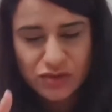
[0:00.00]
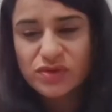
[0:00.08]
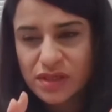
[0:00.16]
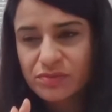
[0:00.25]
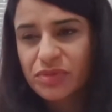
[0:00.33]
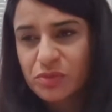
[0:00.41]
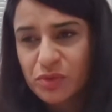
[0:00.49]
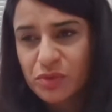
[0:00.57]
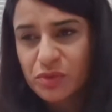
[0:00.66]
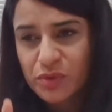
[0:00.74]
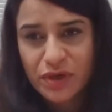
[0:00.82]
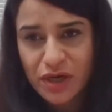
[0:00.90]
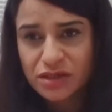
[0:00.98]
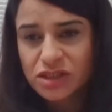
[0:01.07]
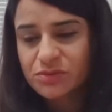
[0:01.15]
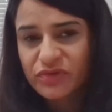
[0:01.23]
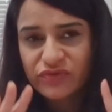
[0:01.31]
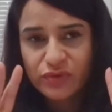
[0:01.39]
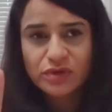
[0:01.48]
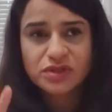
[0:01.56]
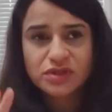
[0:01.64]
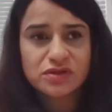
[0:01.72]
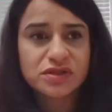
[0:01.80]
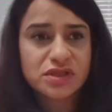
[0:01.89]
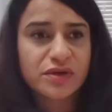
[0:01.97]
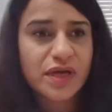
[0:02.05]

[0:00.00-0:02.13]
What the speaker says: I do think people worked in partnership before.